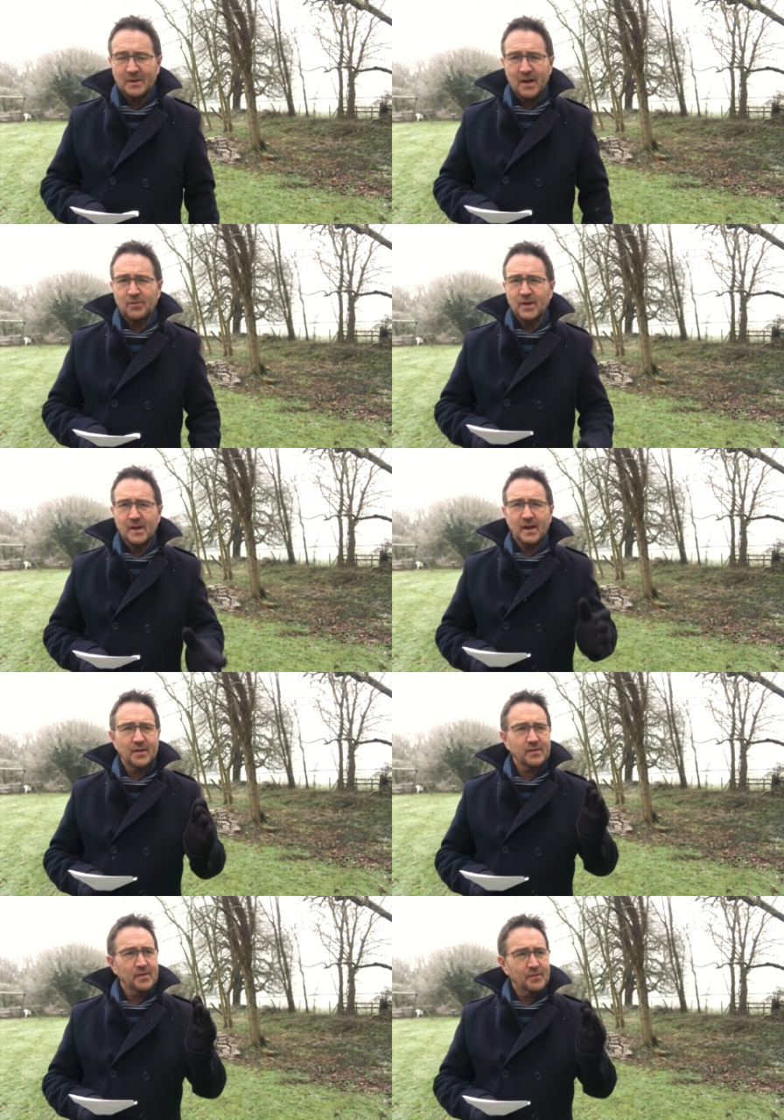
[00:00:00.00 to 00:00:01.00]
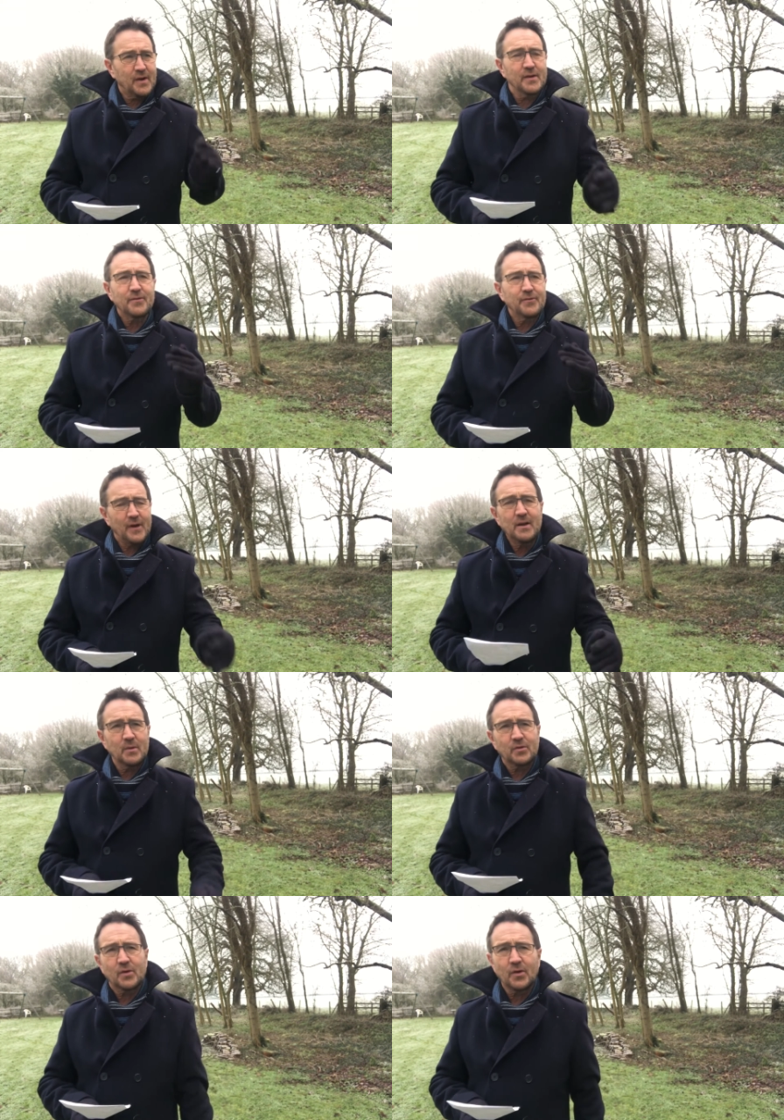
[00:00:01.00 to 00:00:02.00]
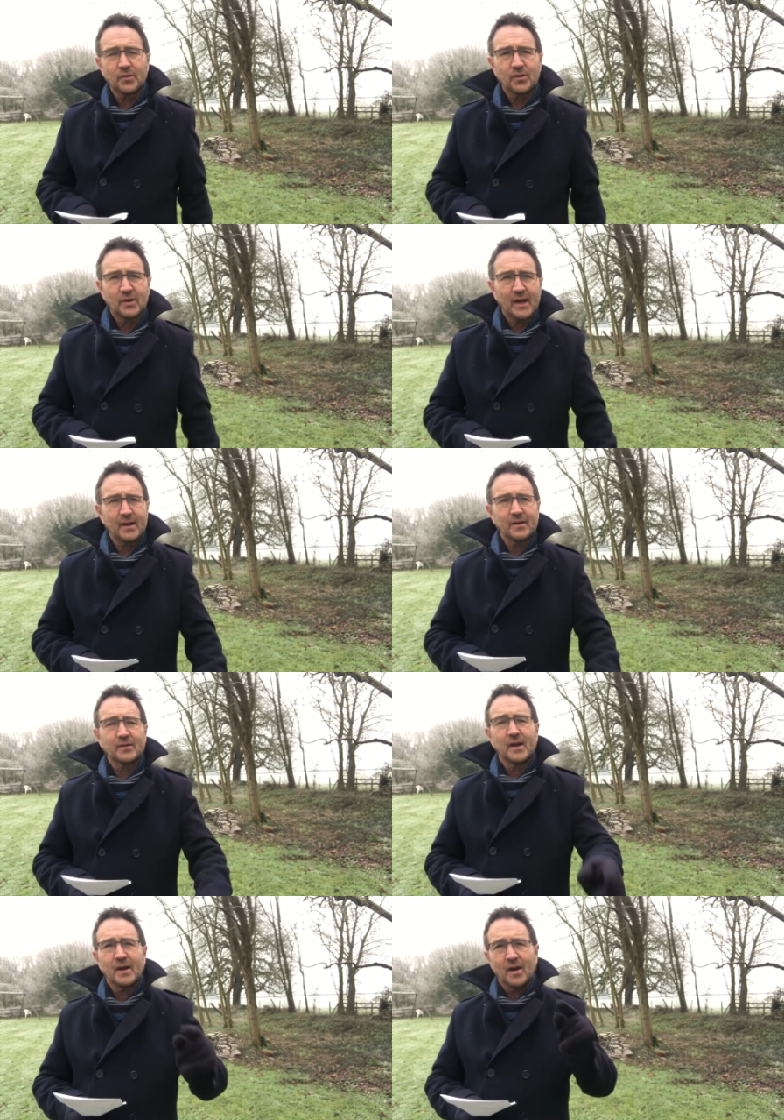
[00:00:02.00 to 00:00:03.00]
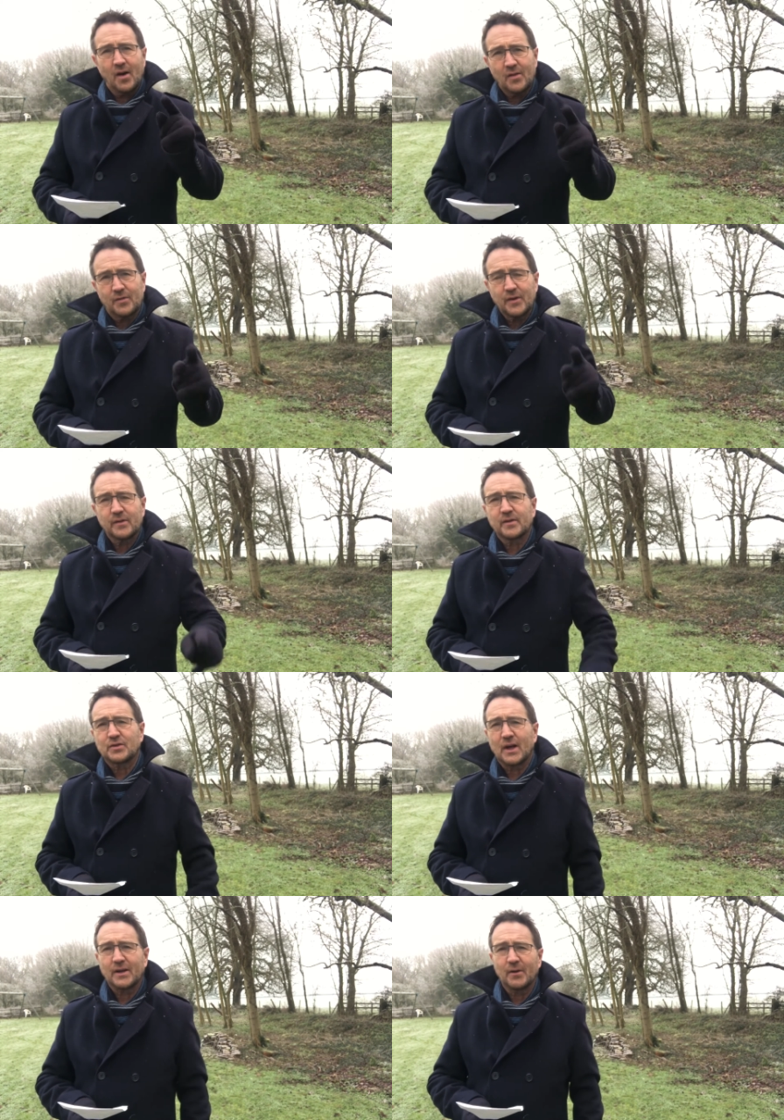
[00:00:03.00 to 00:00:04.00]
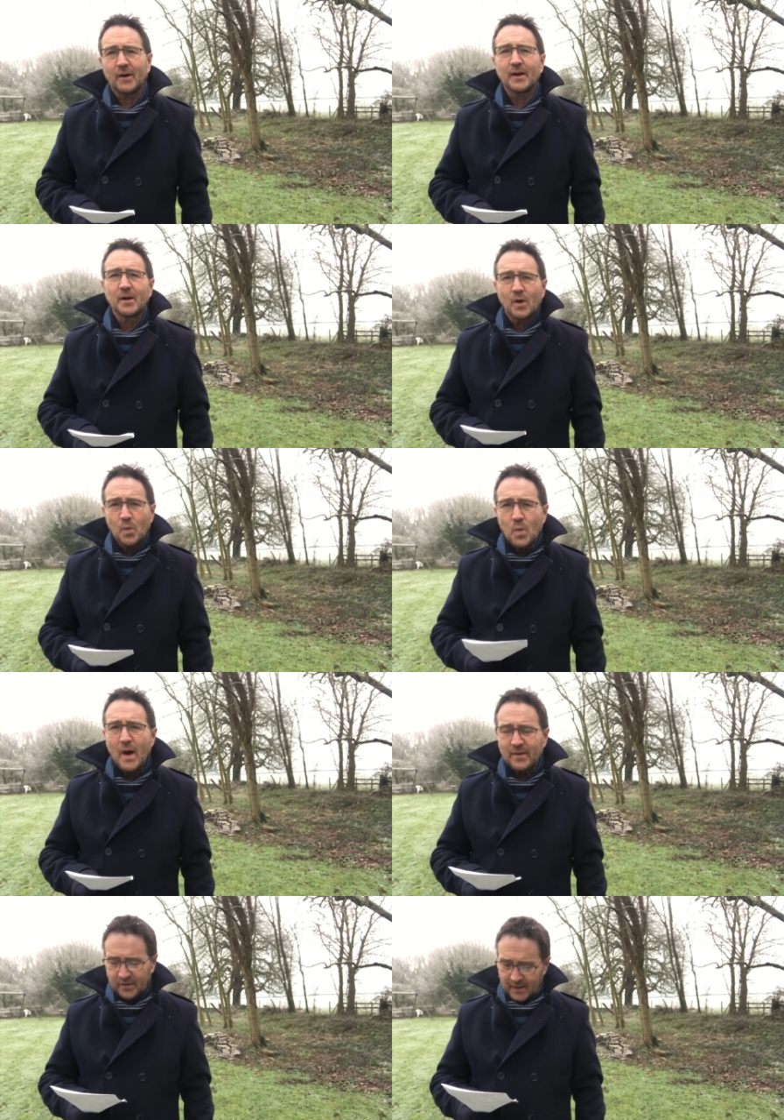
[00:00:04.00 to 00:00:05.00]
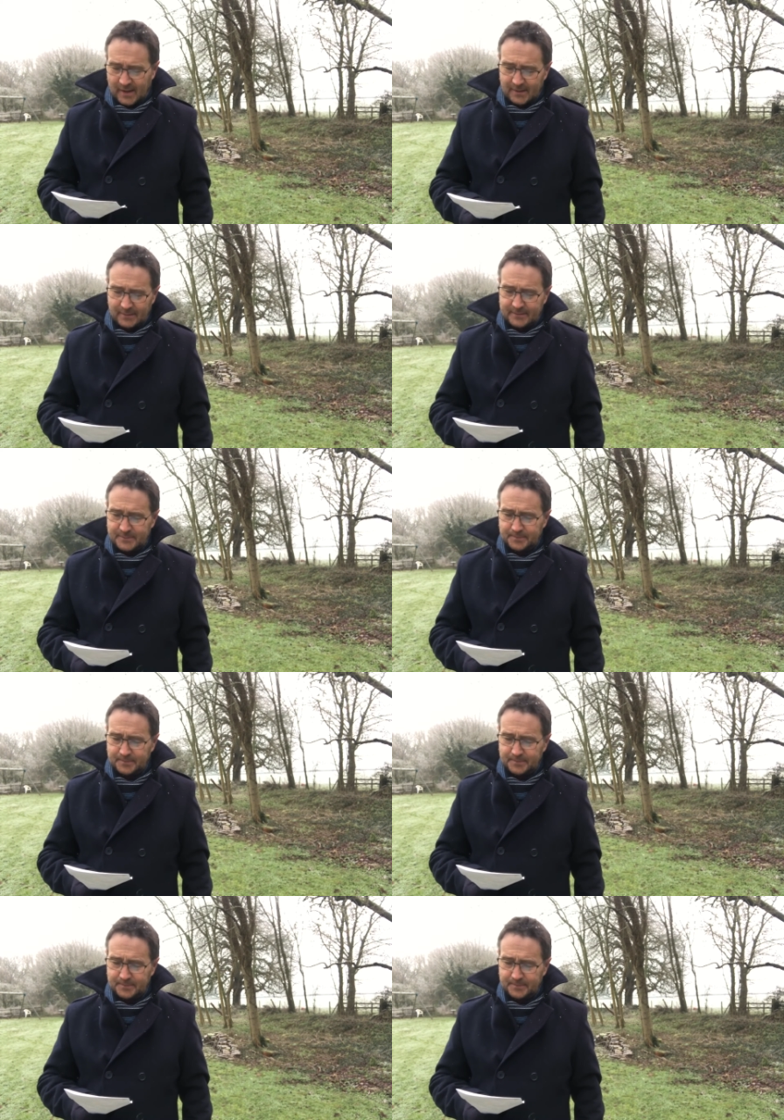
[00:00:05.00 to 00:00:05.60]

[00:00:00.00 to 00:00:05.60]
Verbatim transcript: Every year there's a very famous concert held on the 1st of January. Where's it held?